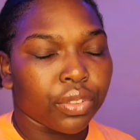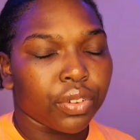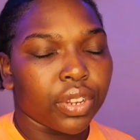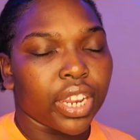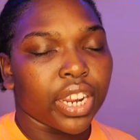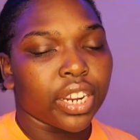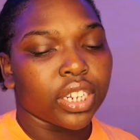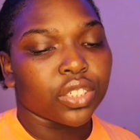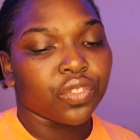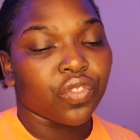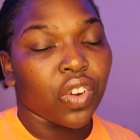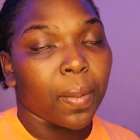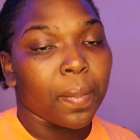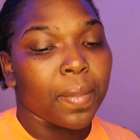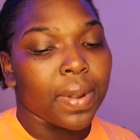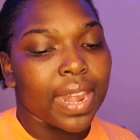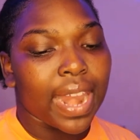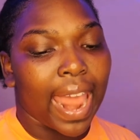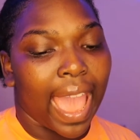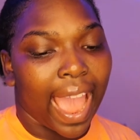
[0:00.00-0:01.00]
three years
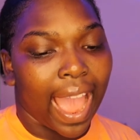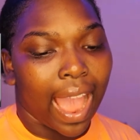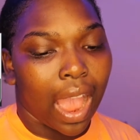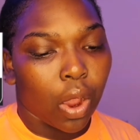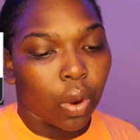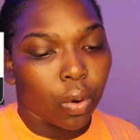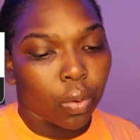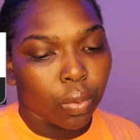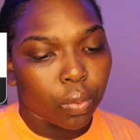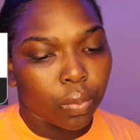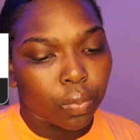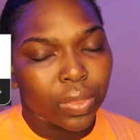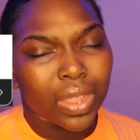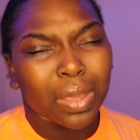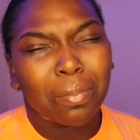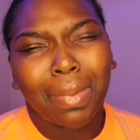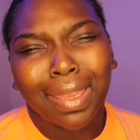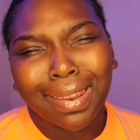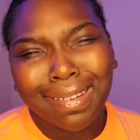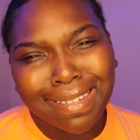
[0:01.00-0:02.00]
from now?
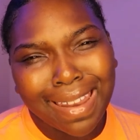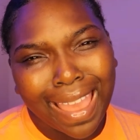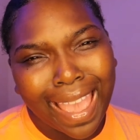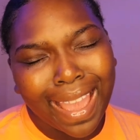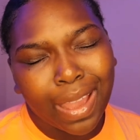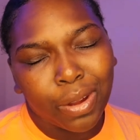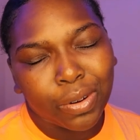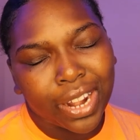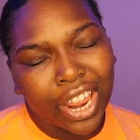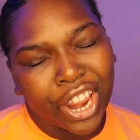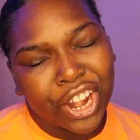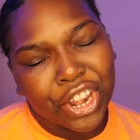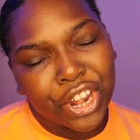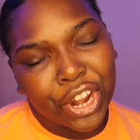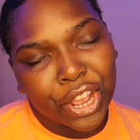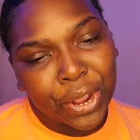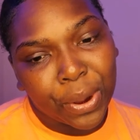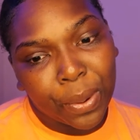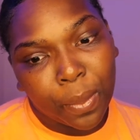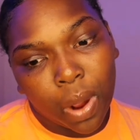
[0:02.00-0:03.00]
They meant now, not
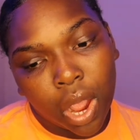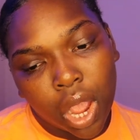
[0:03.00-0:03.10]
no.